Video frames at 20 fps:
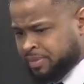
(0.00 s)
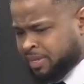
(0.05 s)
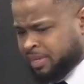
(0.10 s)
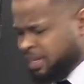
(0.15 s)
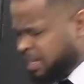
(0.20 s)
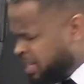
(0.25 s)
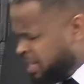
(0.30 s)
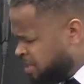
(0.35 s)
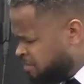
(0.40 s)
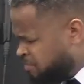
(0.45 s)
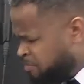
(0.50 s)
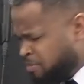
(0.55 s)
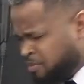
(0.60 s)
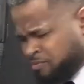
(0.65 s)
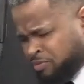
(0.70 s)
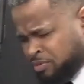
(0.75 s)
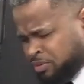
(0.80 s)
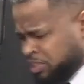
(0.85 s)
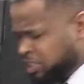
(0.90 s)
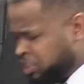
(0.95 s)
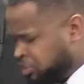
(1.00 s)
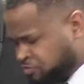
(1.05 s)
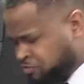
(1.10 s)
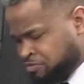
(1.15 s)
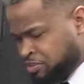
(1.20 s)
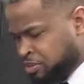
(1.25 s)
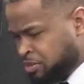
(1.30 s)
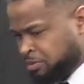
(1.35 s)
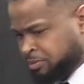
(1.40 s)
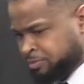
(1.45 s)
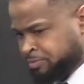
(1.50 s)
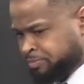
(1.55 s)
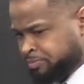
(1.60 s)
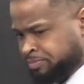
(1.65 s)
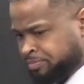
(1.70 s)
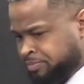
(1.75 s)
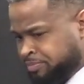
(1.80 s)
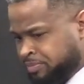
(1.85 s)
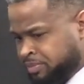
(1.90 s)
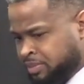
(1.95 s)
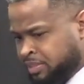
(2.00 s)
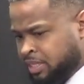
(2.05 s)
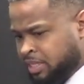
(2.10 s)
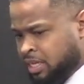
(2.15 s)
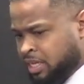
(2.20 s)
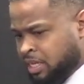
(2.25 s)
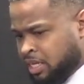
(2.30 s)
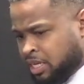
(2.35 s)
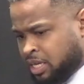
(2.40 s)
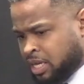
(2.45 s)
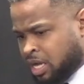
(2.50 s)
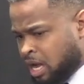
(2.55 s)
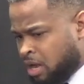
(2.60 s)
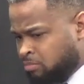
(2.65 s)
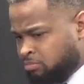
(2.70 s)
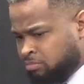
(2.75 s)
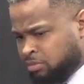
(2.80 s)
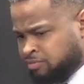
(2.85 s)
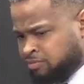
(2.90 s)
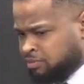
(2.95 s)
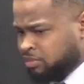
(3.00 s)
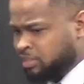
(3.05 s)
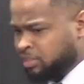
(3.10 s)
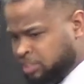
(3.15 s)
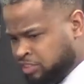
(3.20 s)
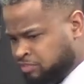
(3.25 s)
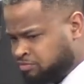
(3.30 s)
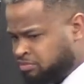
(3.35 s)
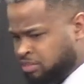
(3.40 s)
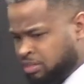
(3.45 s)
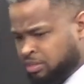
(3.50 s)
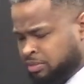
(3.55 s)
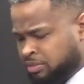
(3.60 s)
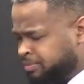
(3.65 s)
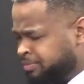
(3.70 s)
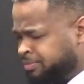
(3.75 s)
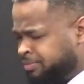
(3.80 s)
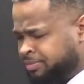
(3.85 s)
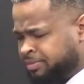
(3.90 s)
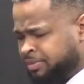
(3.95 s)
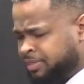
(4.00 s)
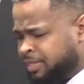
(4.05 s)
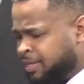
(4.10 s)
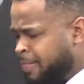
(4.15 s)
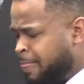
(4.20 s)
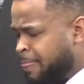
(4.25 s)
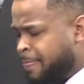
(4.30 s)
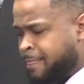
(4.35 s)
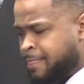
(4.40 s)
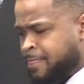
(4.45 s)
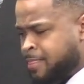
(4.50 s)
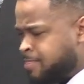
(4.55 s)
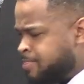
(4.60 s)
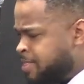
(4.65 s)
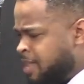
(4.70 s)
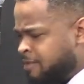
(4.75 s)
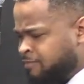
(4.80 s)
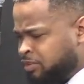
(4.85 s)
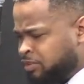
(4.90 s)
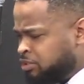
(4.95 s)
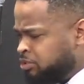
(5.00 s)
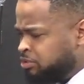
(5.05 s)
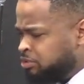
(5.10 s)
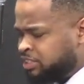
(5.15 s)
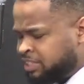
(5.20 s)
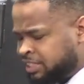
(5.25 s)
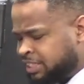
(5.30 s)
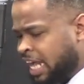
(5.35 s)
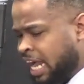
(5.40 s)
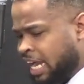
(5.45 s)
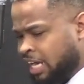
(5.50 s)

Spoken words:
Live before this throne. Come before this throne. Never lose sight